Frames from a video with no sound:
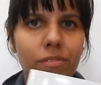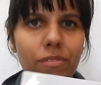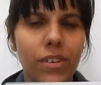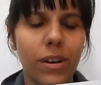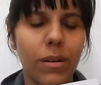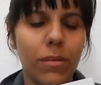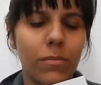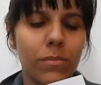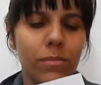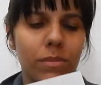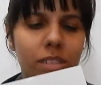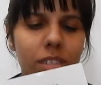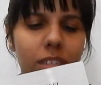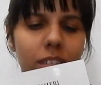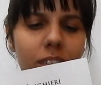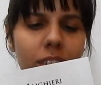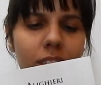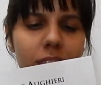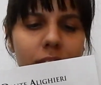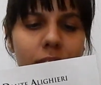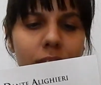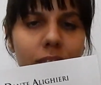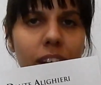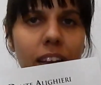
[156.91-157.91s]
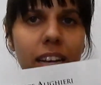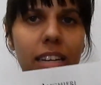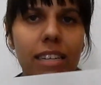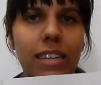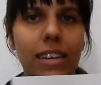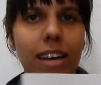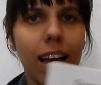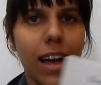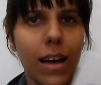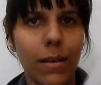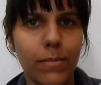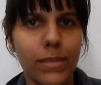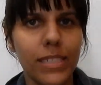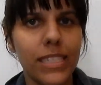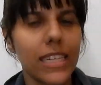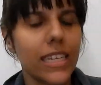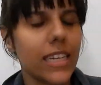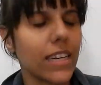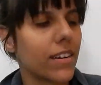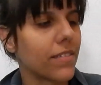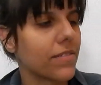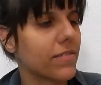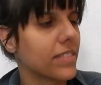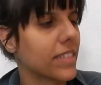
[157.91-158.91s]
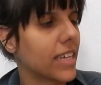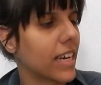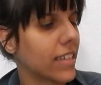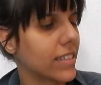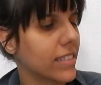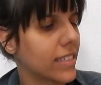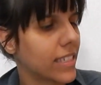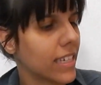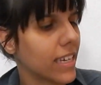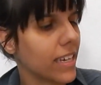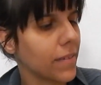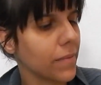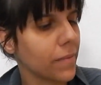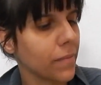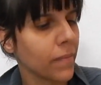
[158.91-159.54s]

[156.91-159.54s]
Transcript: from the Divine Comedy of Dante.